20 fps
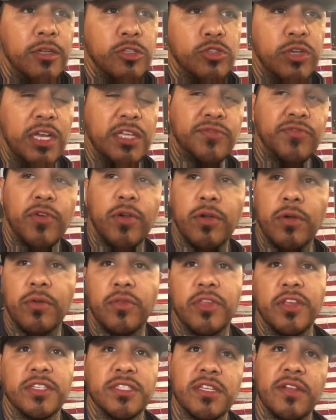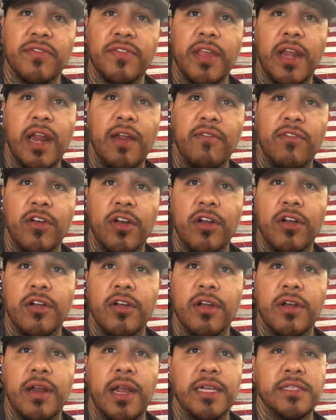transfer the stuff that I've
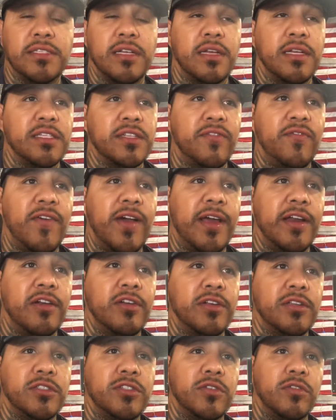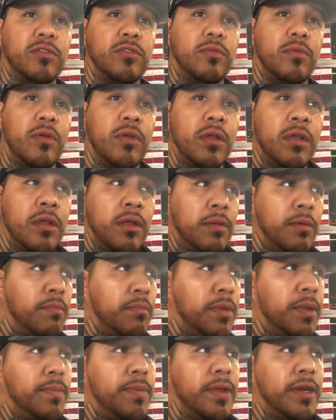learned as a fighter into
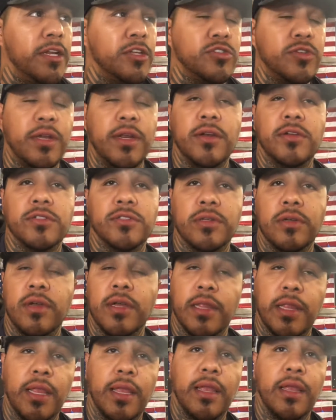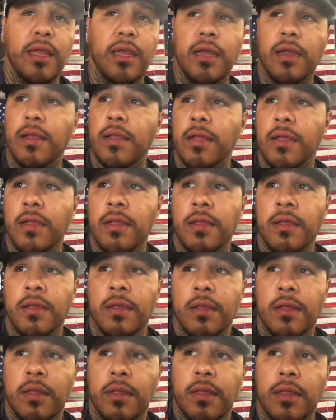me being a trainer. So I think
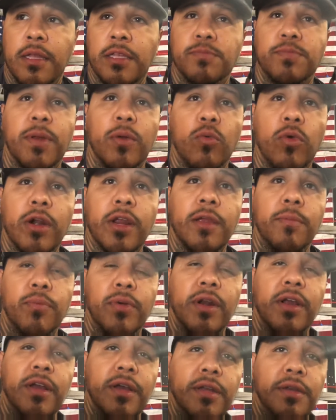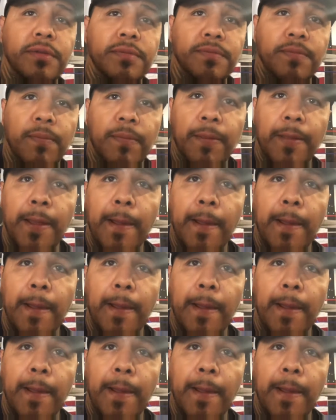it's been working pretty good.